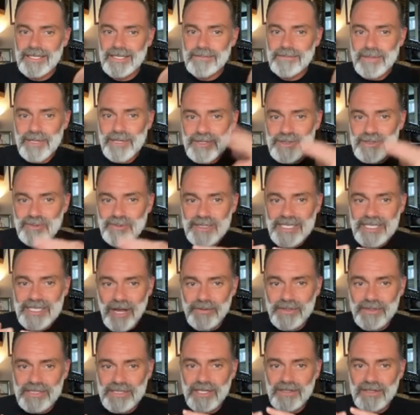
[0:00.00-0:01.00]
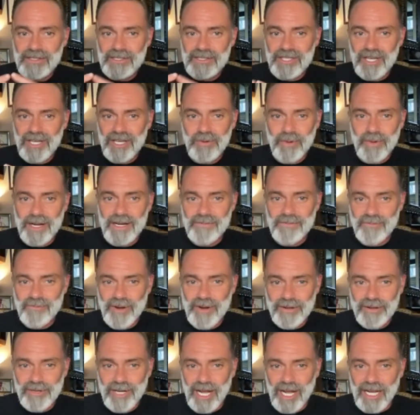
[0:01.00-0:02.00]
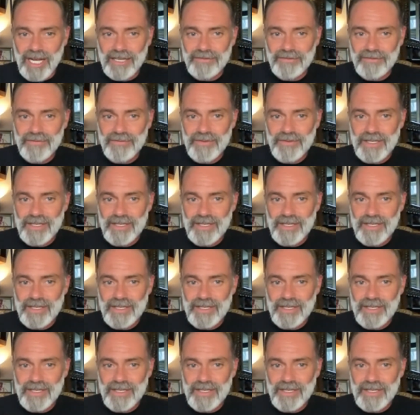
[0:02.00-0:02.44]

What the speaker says: because we know each other so well in real life,